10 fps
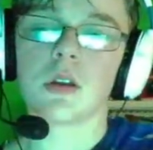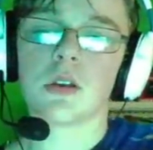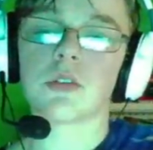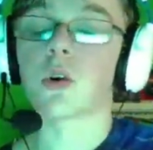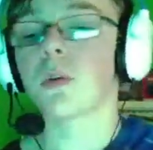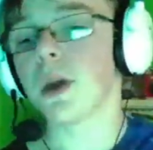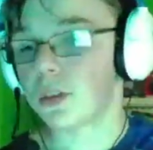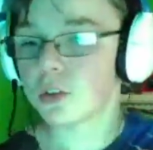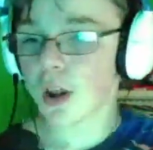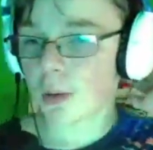So it made
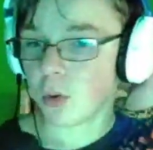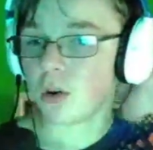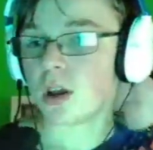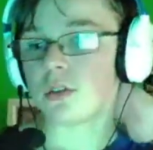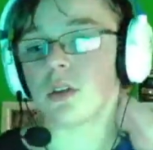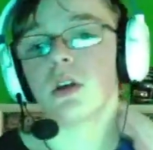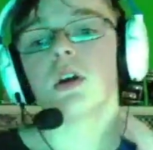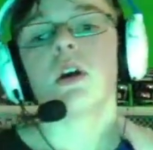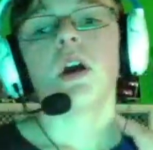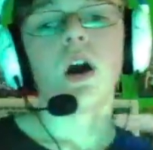the track more racy.
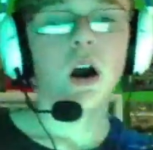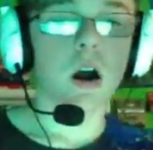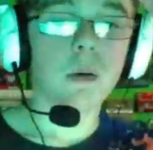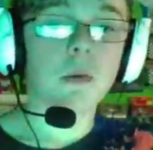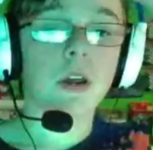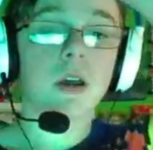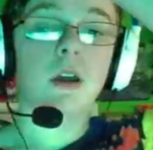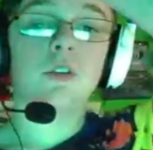And